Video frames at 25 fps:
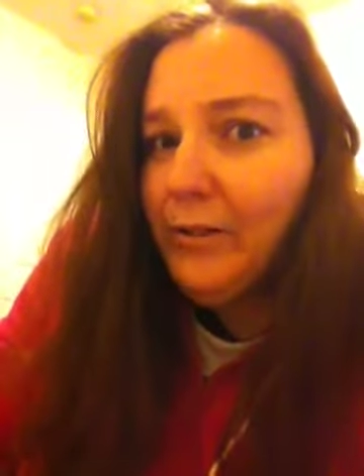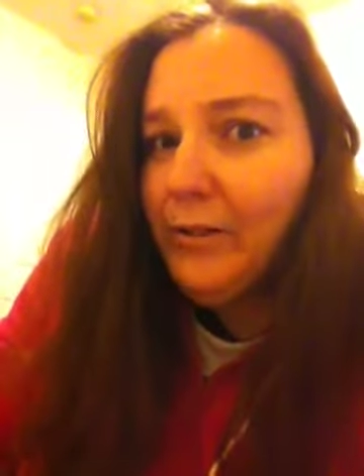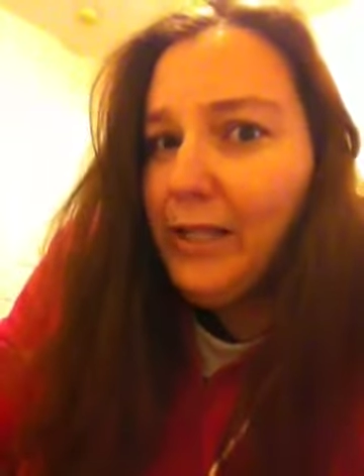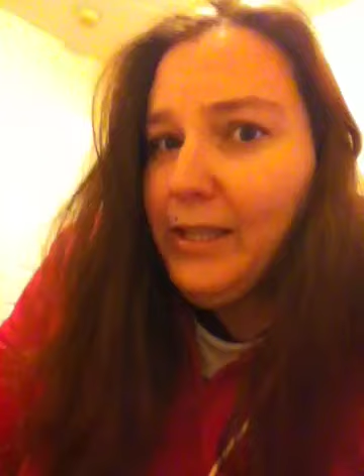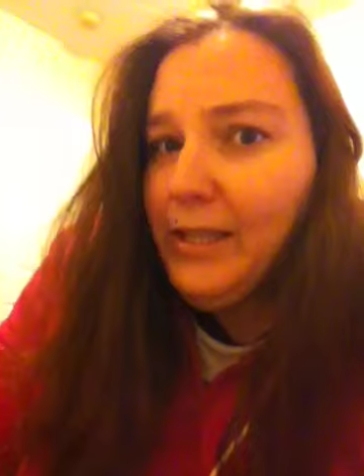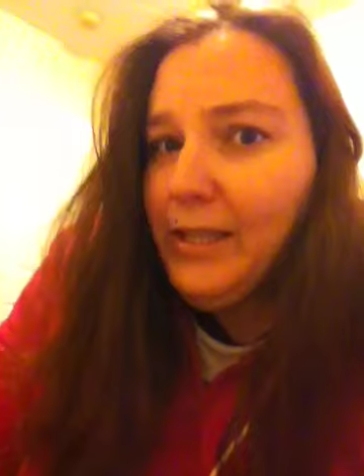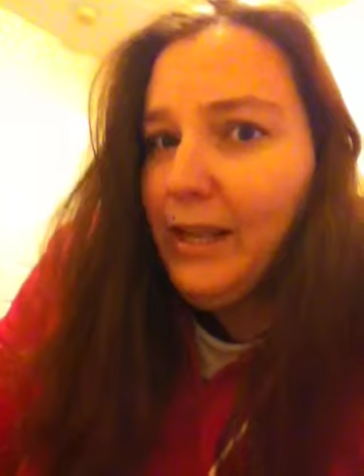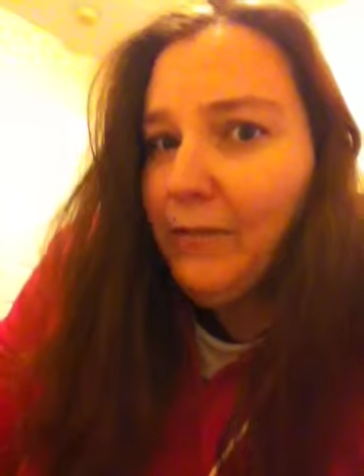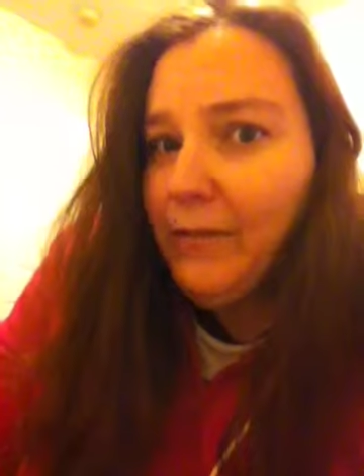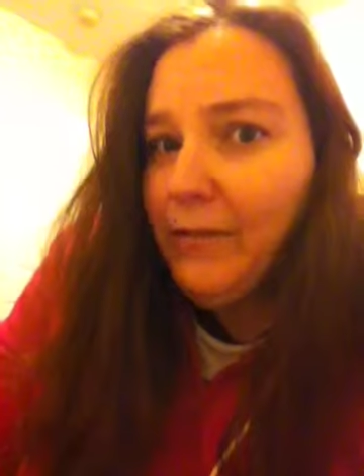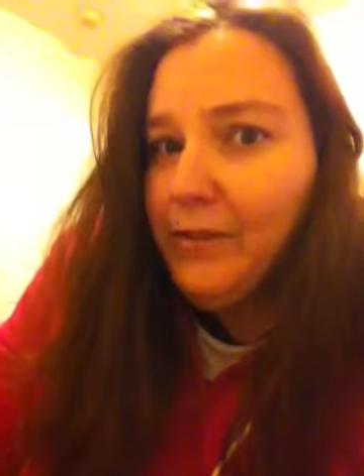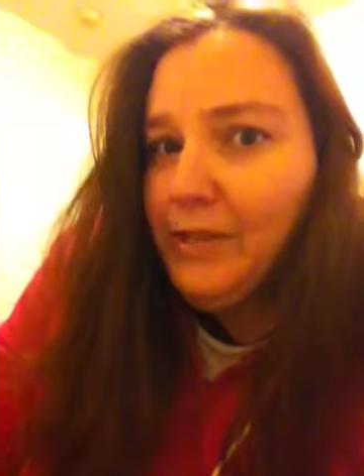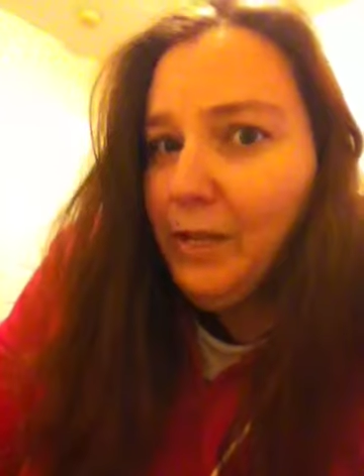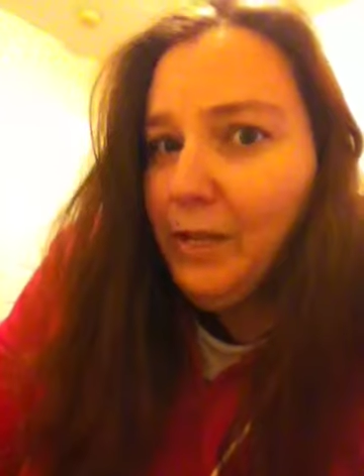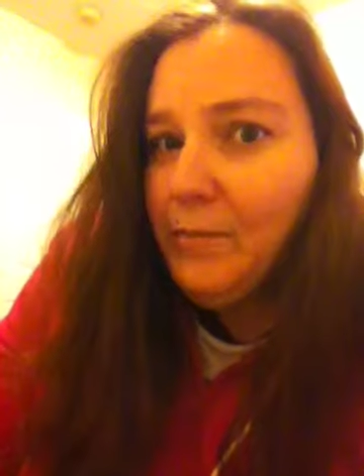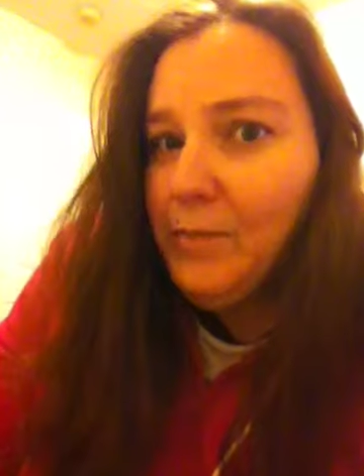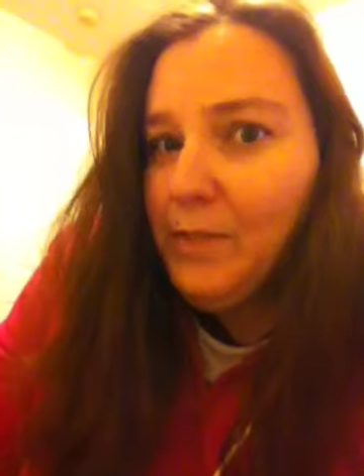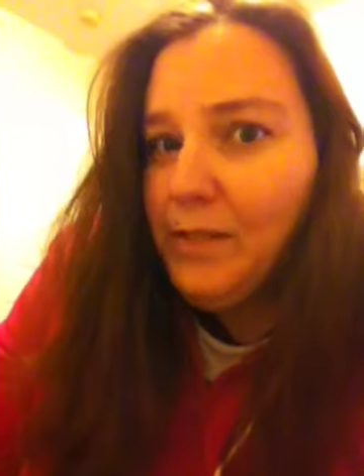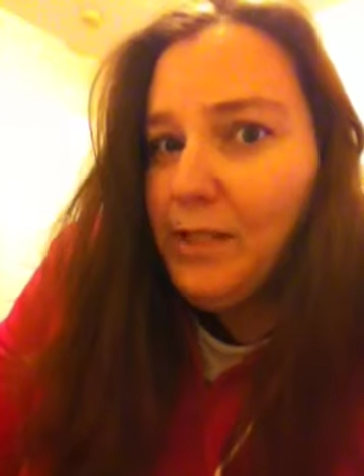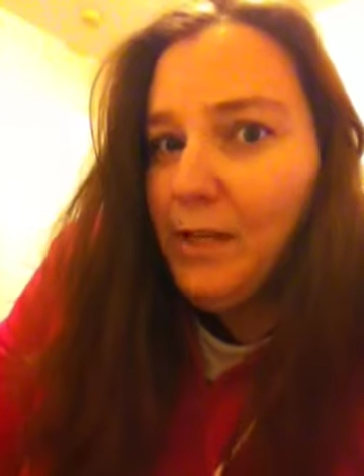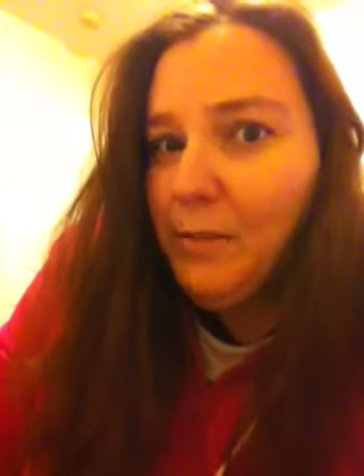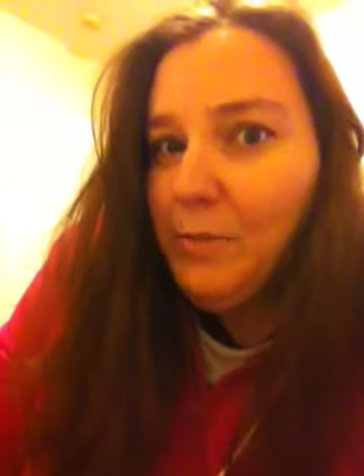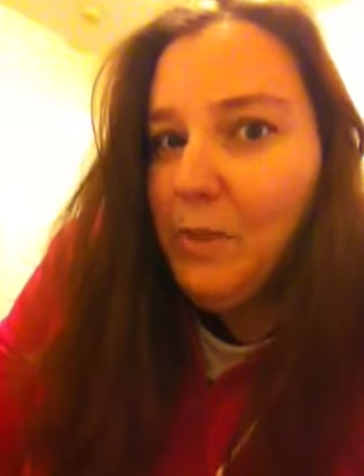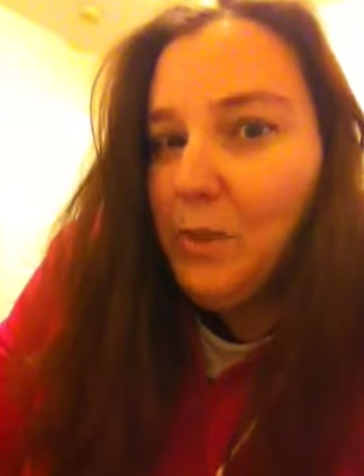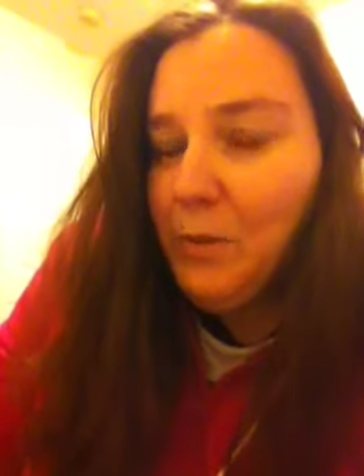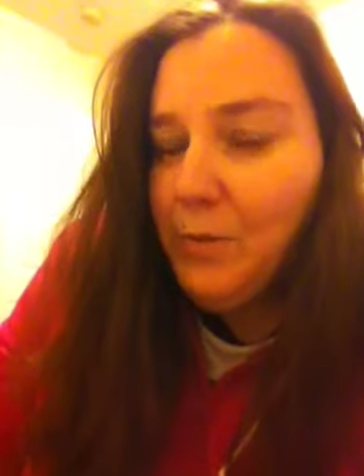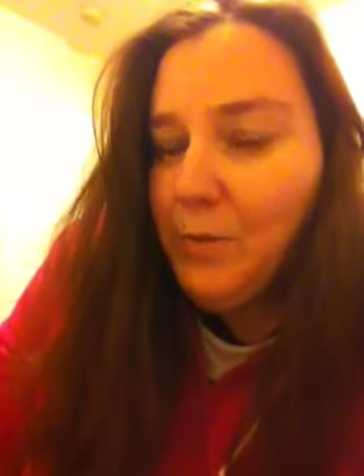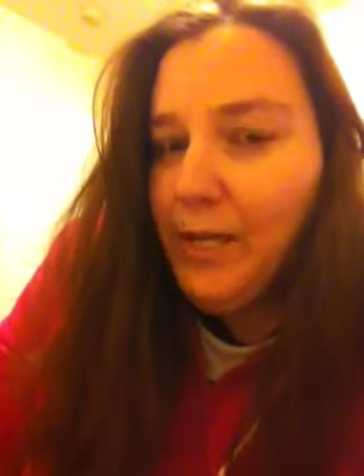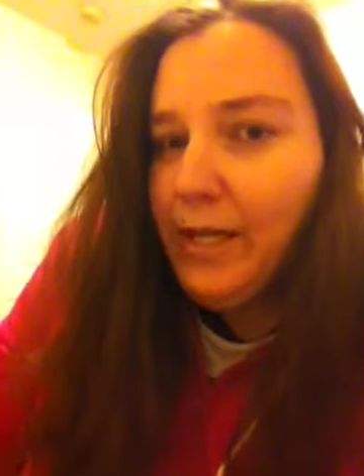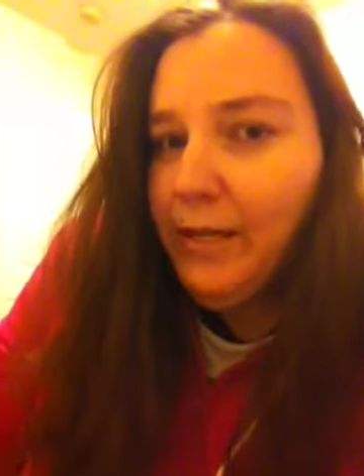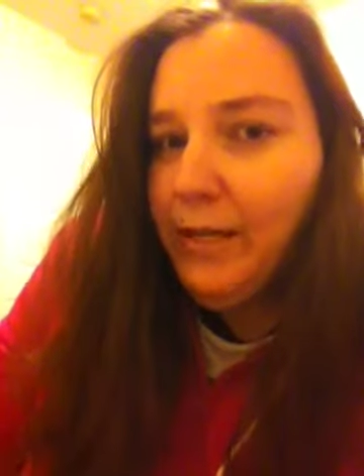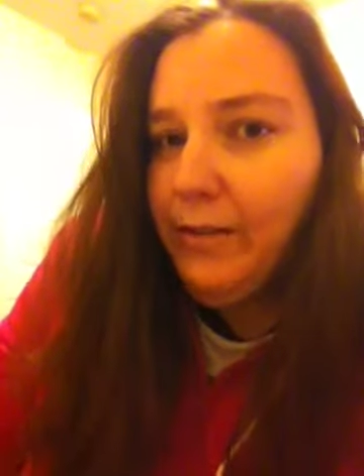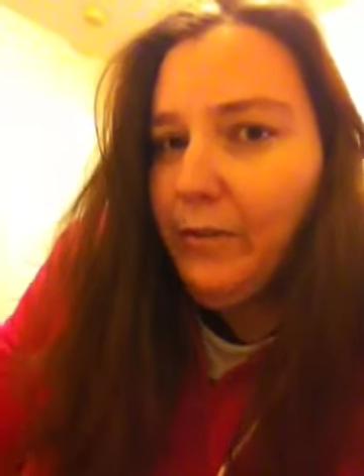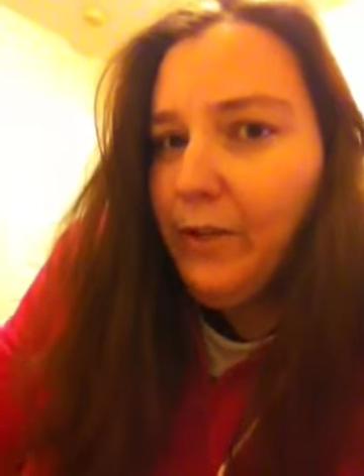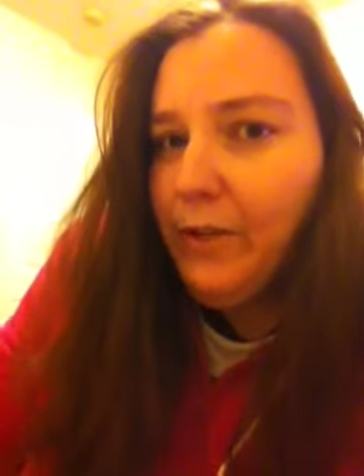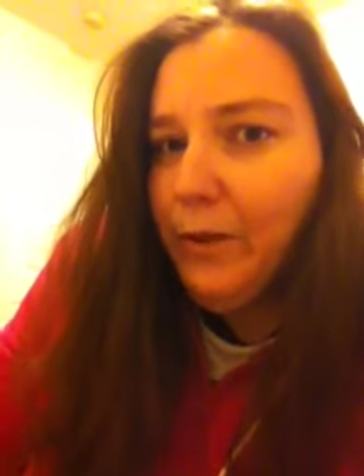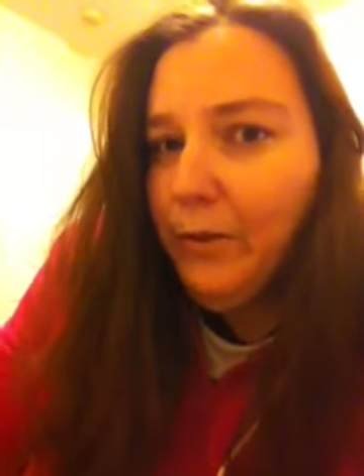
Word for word: right there for WWE.